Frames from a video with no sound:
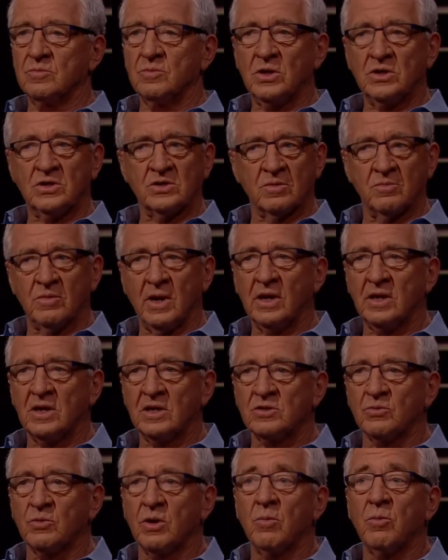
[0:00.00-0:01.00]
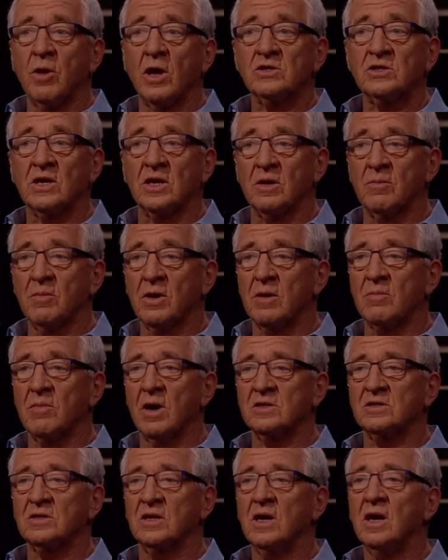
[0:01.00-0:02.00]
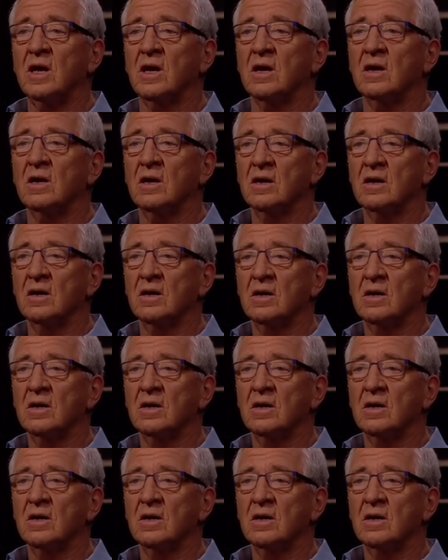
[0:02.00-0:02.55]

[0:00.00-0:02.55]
mean some money, doesn't it, when a bloke's getting $1 million a year?